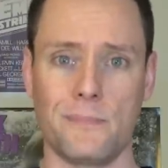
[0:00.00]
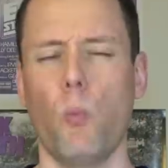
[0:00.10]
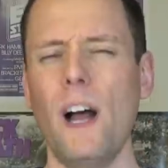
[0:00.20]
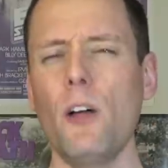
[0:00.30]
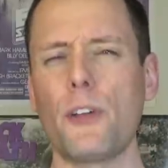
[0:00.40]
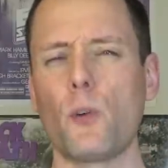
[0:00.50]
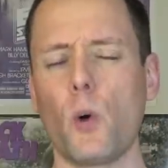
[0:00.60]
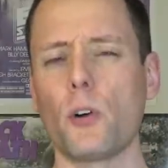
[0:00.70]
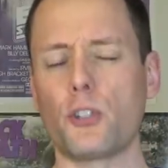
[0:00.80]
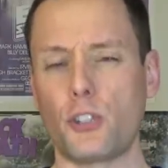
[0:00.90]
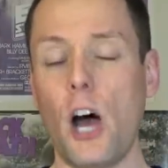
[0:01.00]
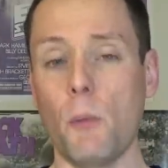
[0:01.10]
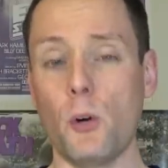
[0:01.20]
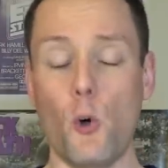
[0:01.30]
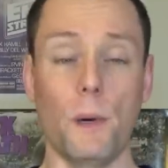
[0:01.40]
While there were
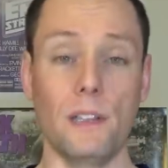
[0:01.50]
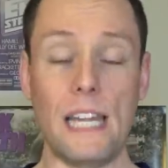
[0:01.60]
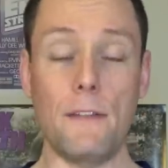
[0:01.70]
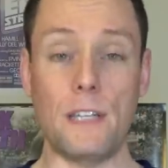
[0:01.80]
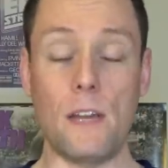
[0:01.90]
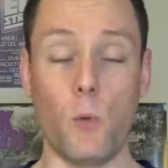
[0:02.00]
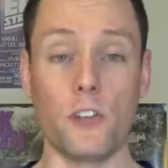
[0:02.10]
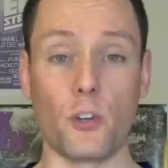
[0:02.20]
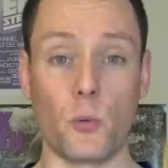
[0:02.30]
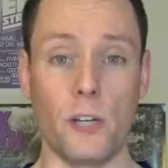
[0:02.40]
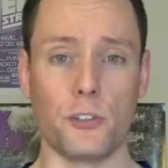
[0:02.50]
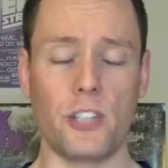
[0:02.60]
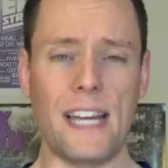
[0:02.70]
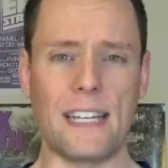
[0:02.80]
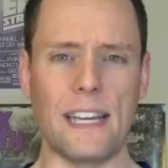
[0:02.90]
some who believed he was a real
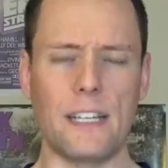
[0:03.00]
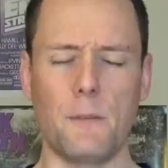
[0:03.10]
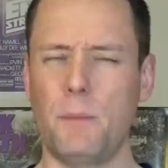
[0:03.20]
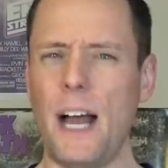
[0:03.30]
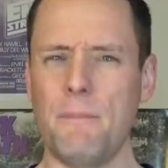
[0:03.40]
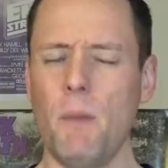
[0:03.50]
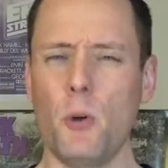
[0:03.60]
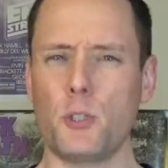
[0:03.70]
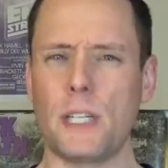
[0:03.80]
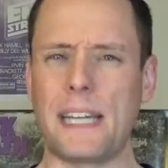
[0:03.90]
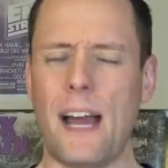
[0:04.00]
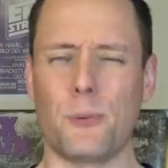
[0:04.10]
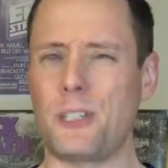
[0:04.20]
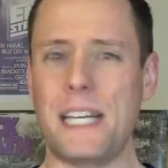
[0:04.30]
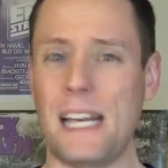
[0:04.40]
psychic, by most
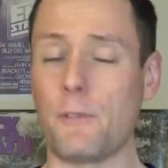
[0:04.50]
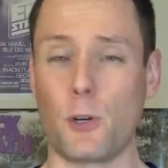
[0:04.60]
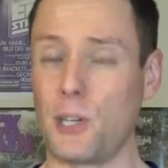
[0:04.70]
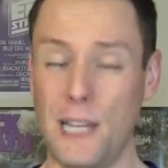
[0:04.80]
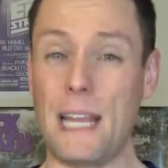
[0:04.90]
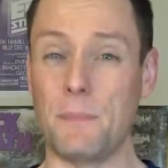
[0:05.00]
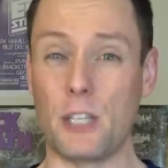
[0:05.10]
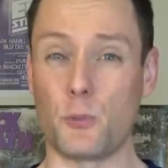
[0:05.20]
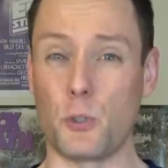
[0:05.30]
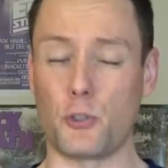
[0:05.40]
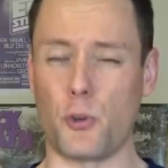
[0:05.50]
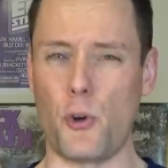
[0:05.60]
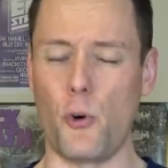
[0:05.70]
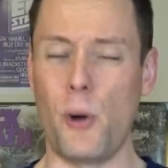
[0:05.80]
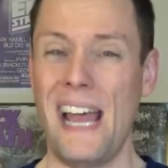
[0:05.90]
accounts he never claimed this was
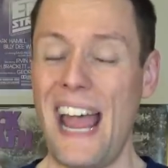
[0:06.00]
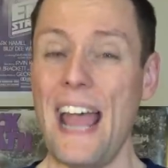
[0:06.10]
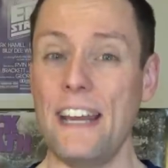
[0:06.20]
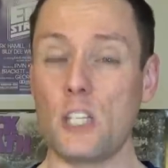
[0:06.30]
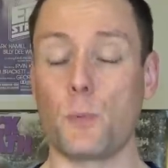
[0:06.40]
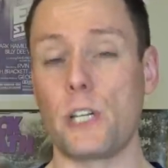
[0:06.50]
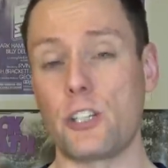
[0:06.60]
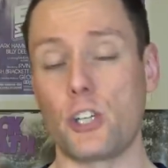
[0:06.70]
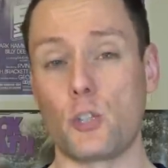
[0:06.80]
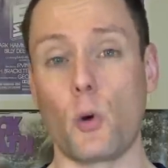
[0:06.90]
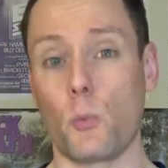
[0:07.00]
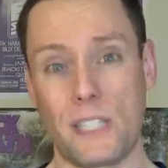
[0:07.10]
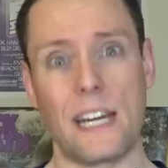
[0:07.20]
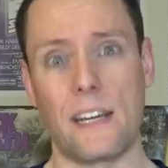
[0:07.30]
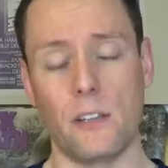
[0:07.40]
true, and his predictions were
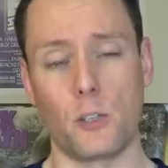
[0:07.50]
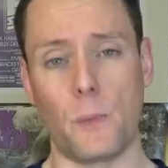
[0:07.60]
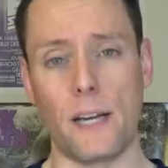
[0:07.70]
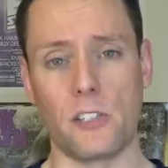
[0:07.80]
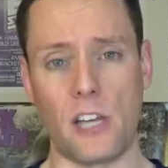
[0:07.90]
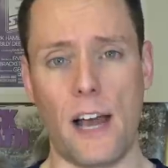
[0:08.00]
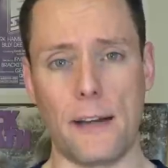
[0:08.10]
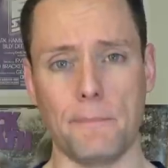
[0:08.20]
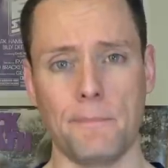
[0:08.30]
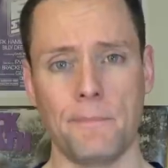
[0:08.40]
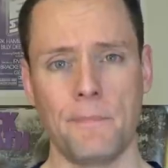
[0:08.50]
ridiculous by design.